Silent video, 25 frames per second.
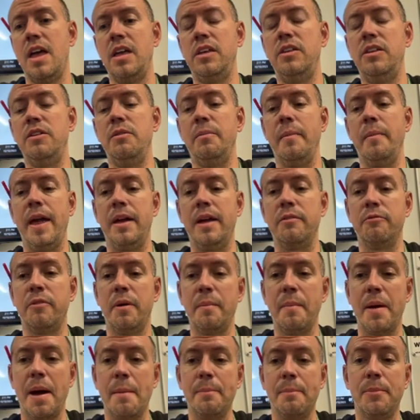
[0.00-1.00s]
You may
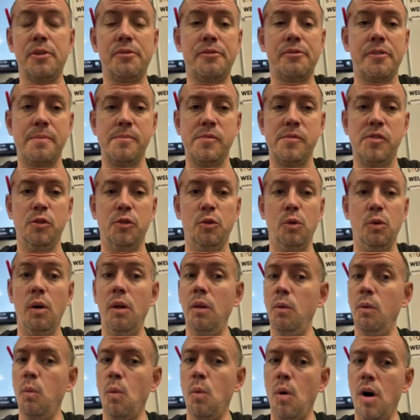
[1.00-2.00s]
remember from
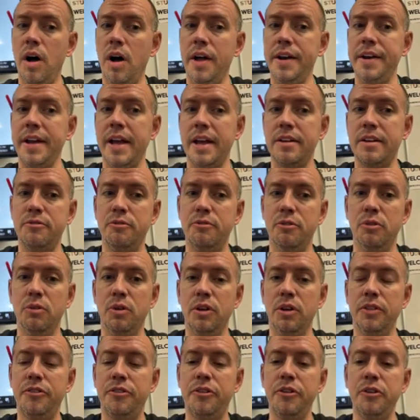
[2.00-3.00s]
Rule 1 and
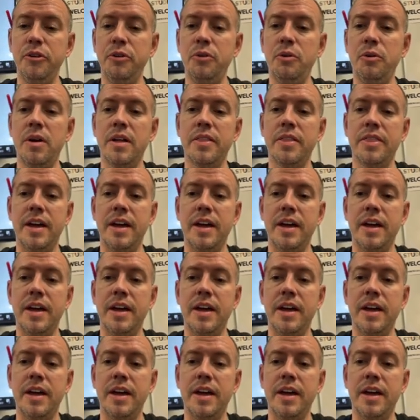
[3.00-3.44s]
Rule 2